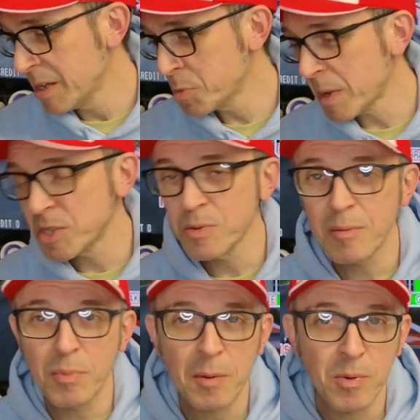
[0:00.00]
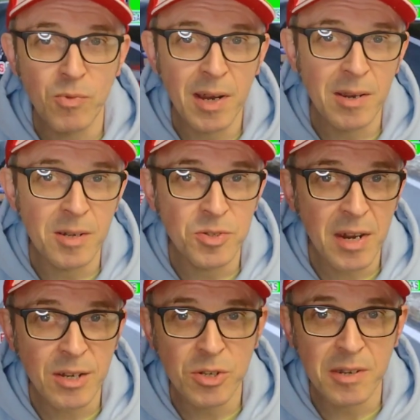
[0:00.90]
especially when people realise that
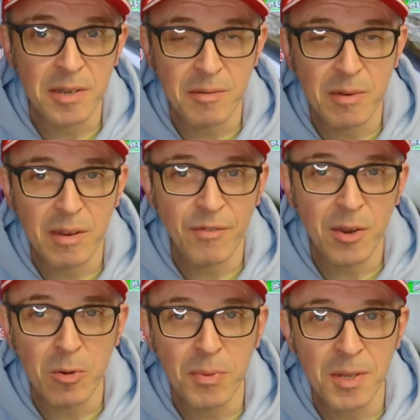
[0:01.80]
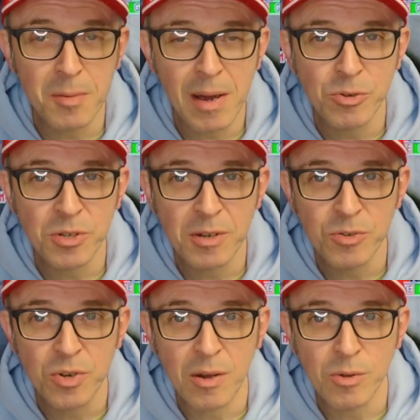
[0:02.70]
actually, if you look beyond the motion
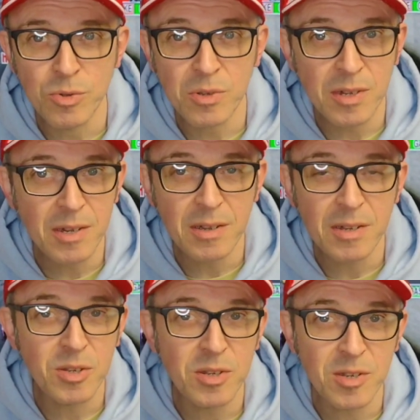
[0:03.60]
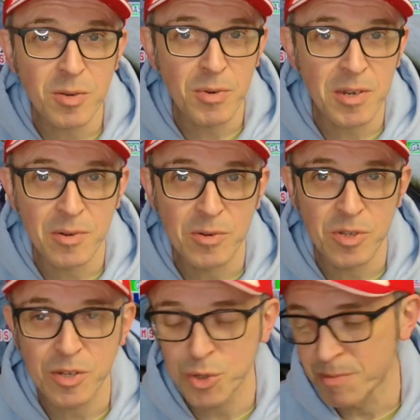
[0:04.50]
controls, it's a bloody good
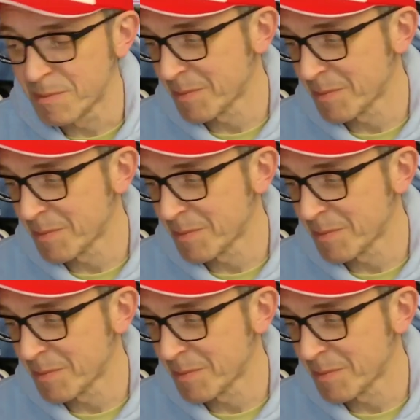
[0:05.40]
system.